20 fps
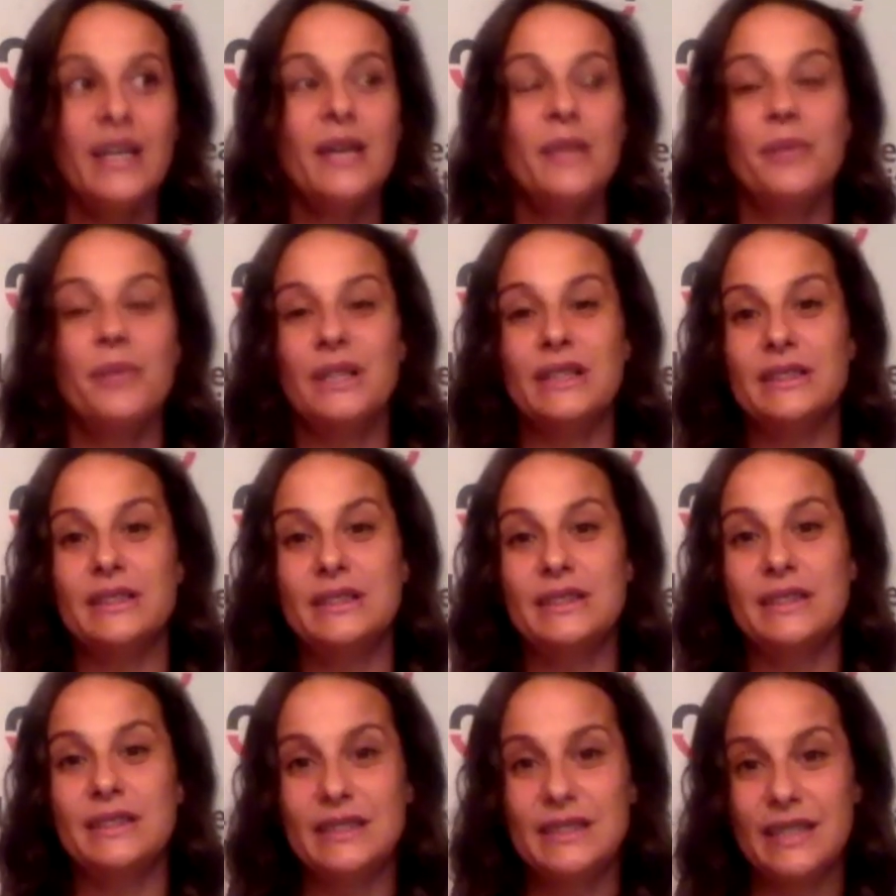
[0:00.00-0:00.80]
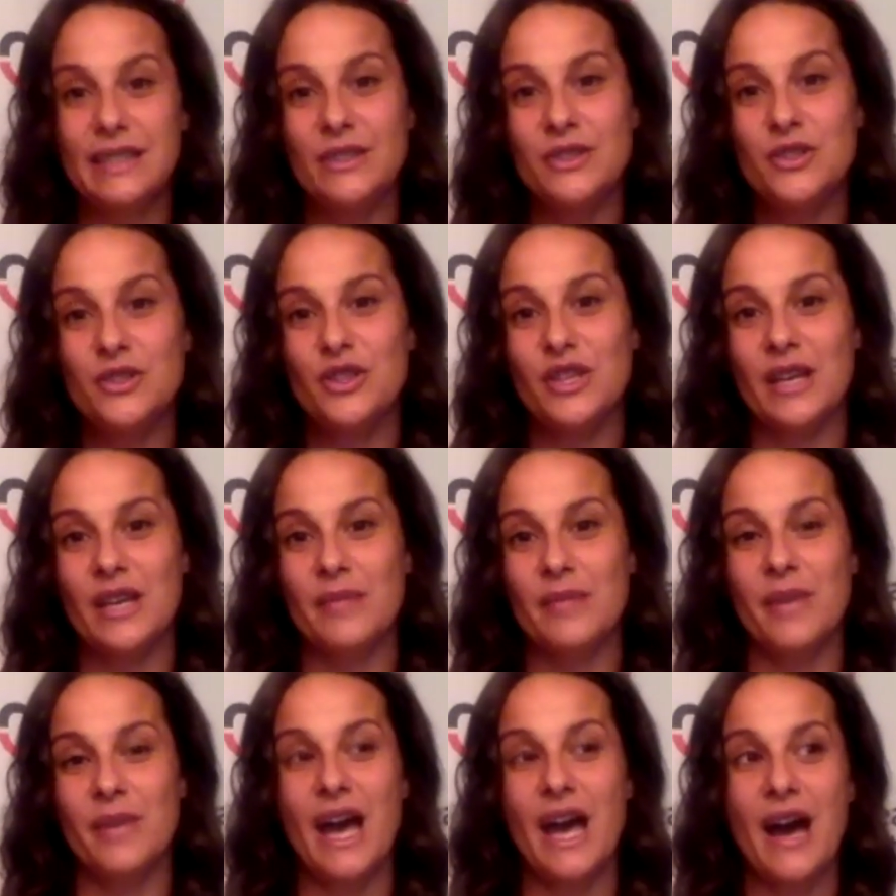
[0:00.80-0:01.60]
but to teach
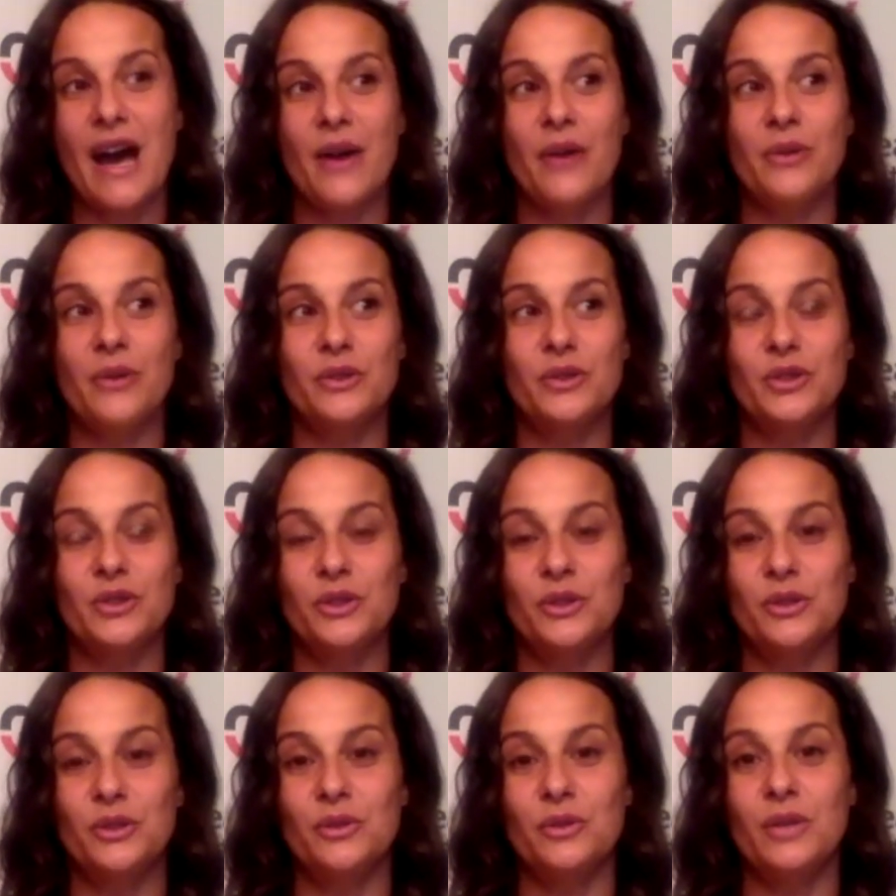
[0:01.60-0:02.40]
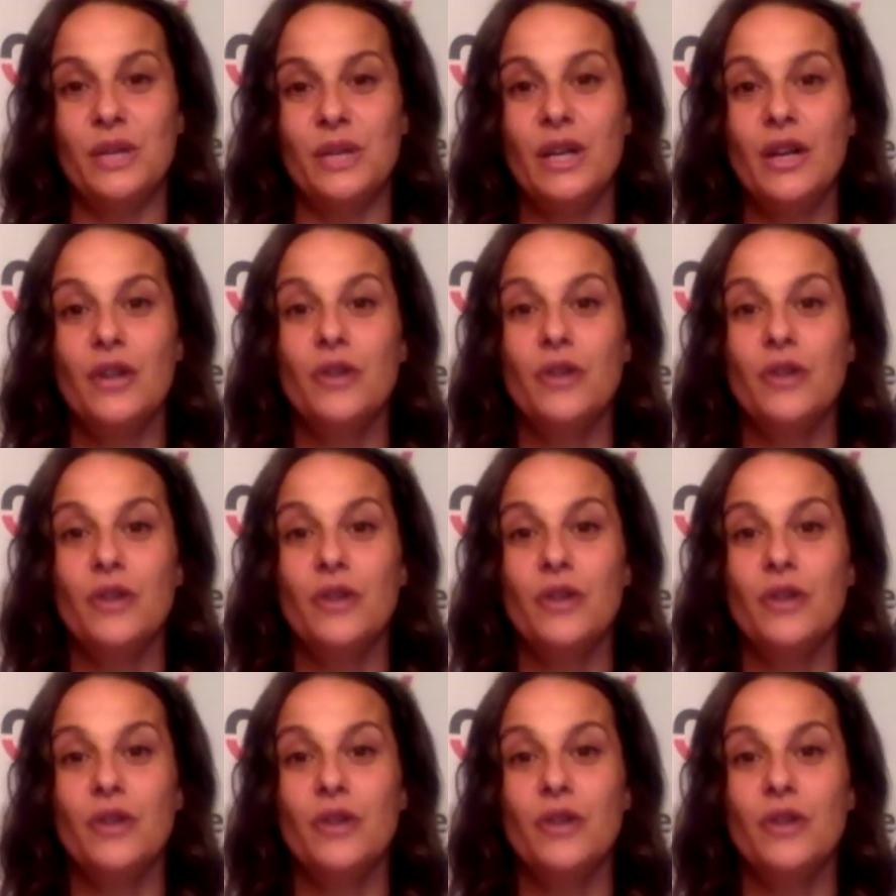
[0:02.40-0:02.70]
them how to